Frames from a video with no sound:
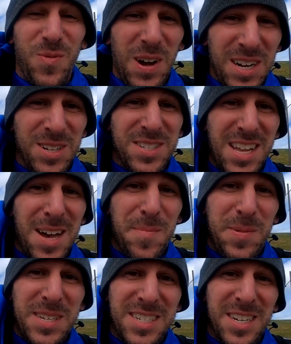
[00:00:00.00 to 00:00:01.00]
the final
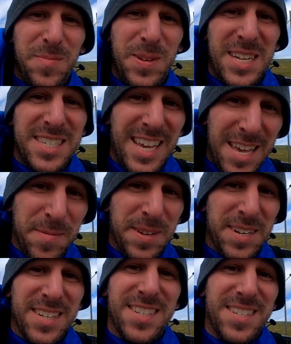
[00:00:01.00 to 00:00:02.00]
stop is gonna be at
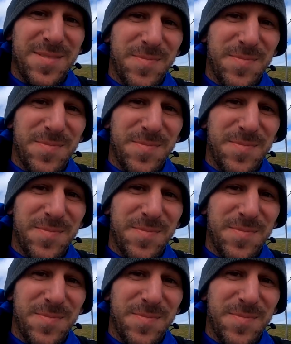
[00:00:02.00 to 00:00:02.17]
Damon.